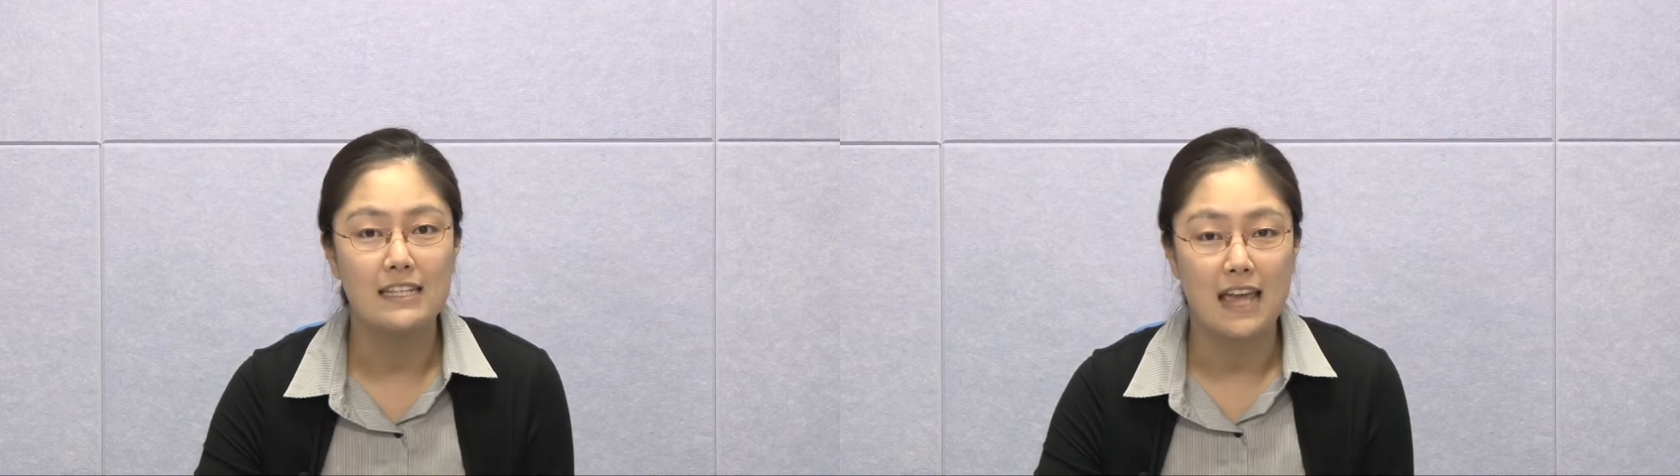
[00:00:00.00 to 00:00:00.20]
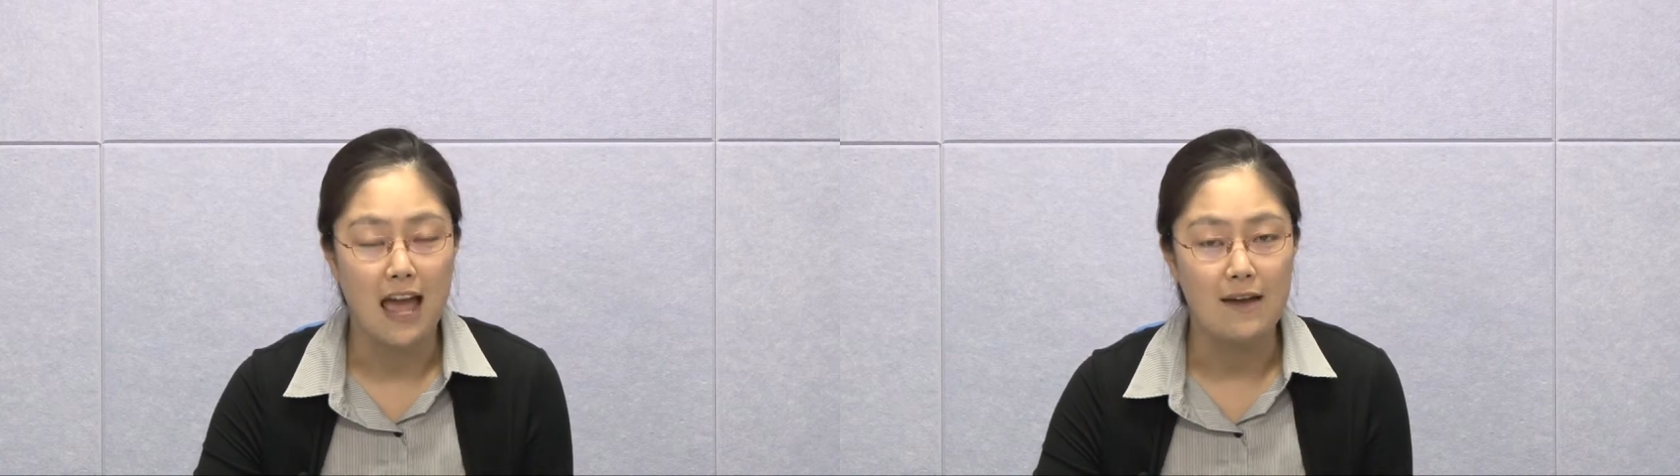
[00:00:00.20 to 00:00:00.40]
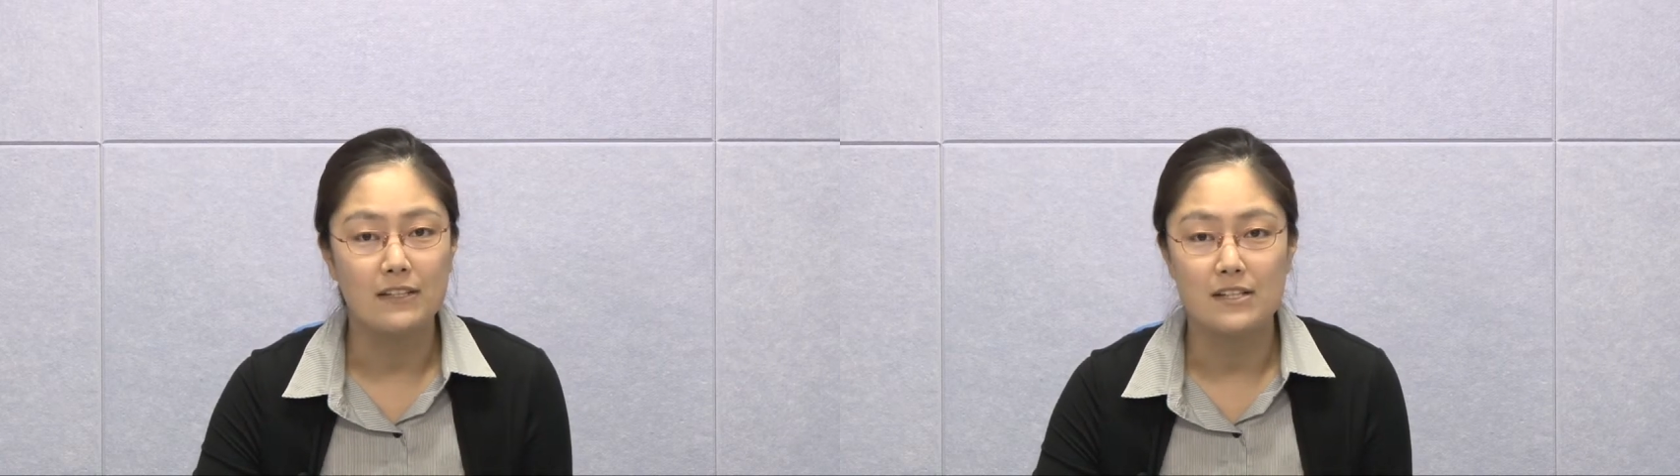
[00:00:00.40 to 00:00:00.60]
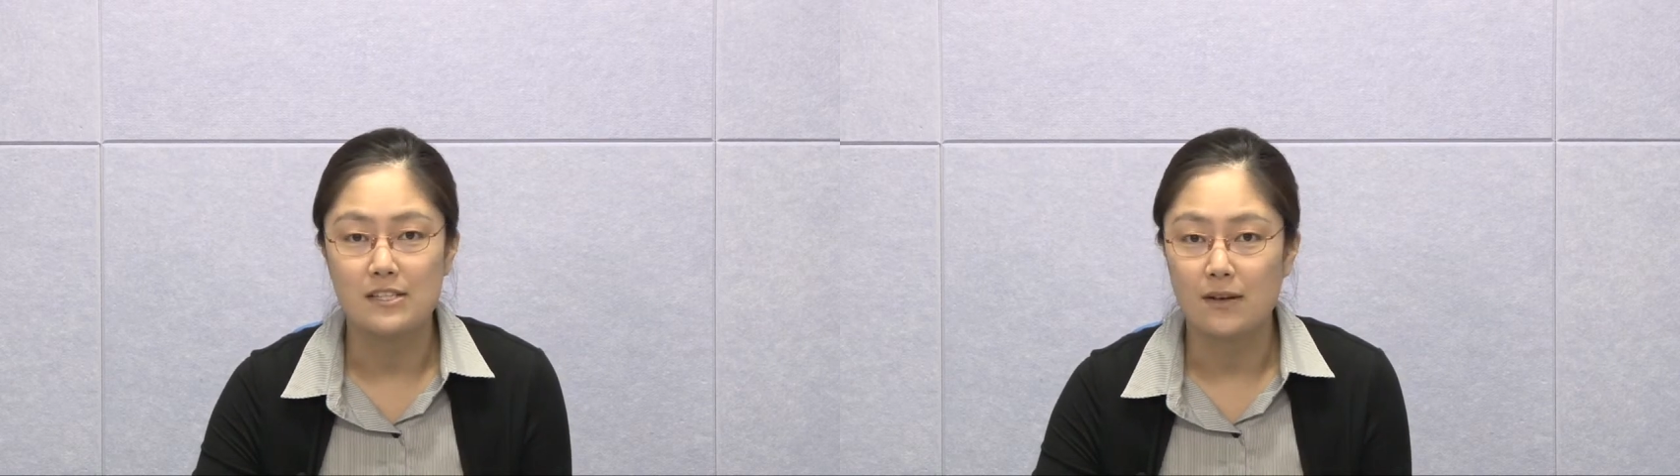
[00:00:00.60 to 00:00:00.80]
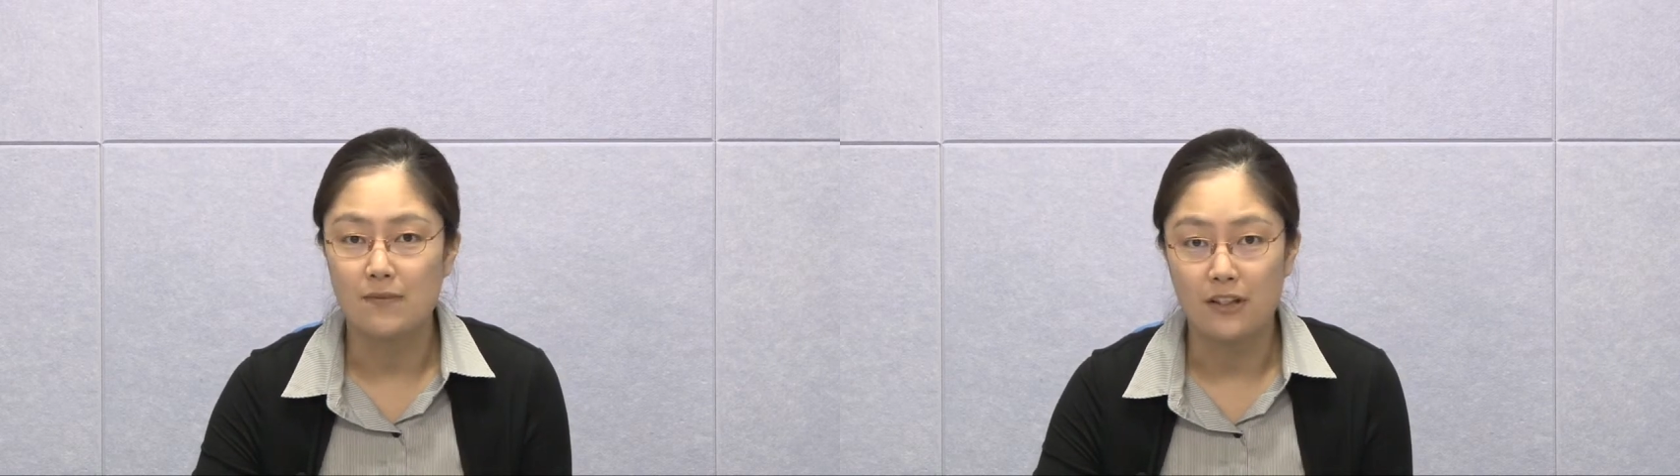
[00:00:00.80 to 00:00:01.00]
evidence of
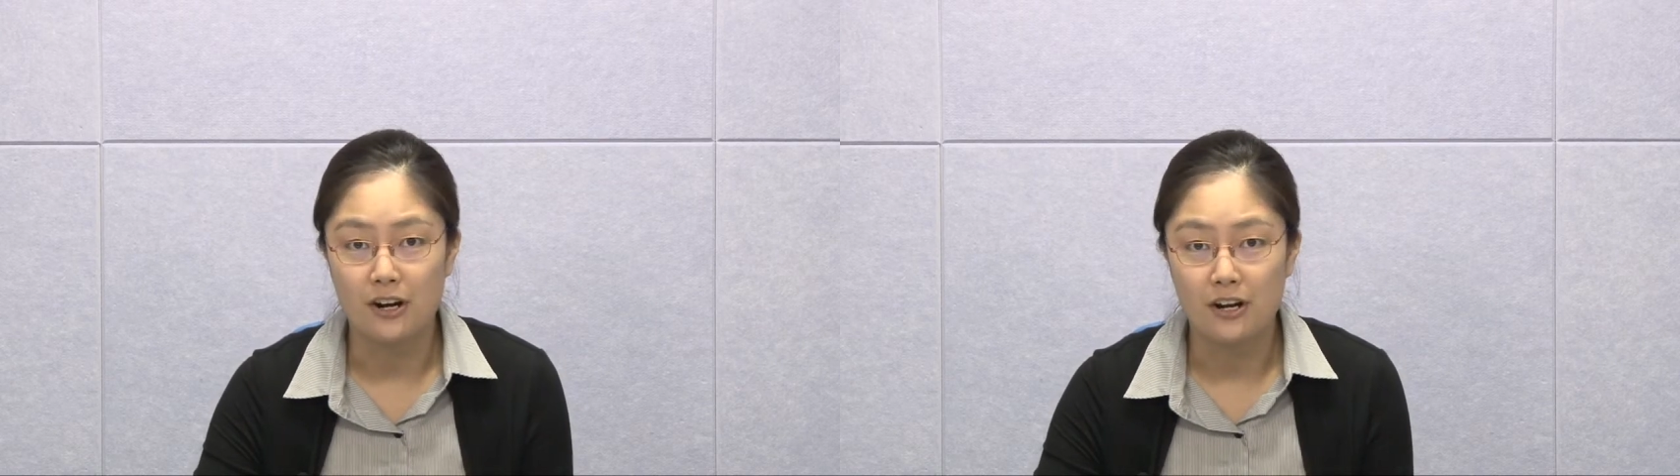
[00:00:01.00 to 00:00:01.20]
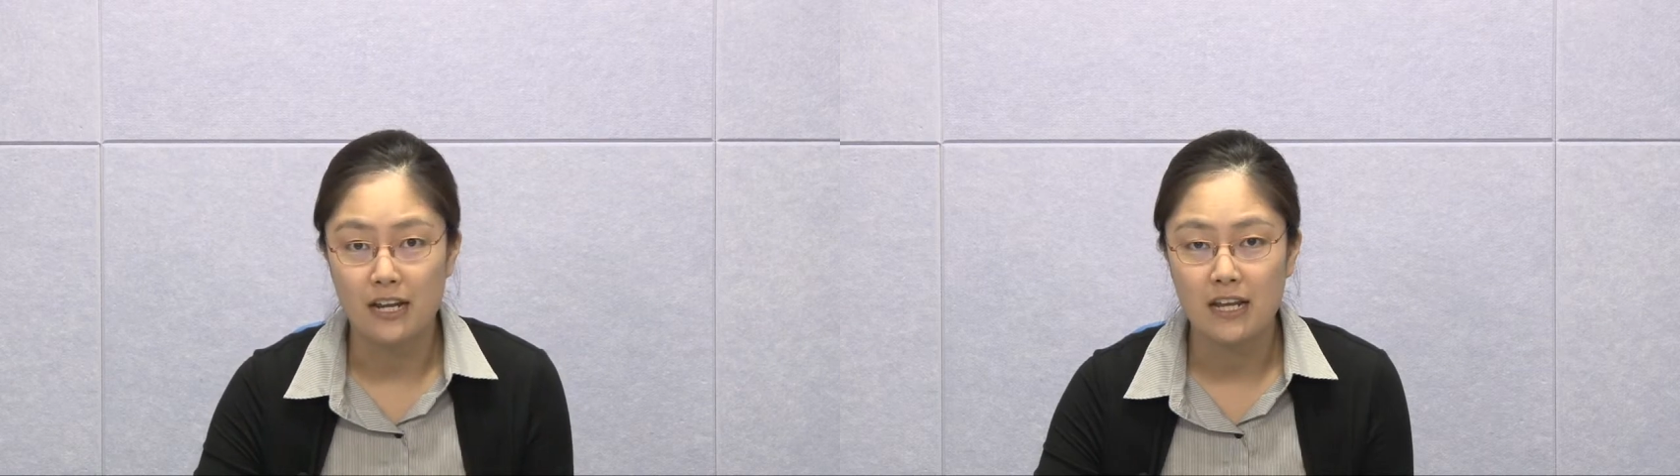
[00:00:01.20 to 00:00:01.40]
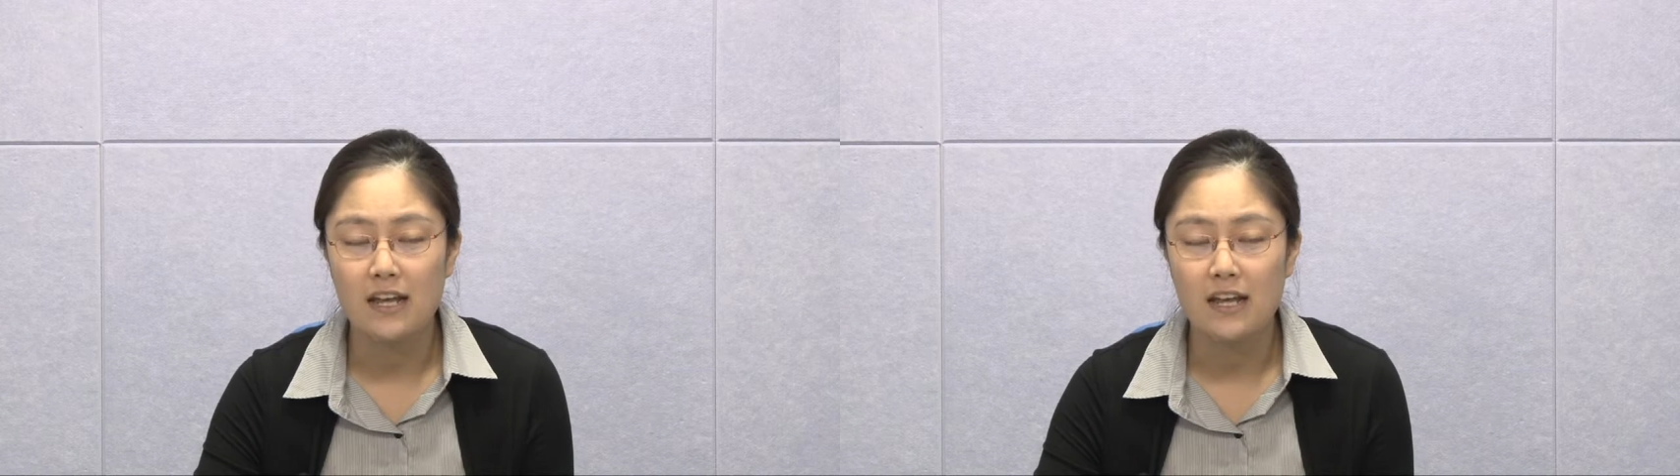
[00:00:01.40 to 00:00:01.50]
learning,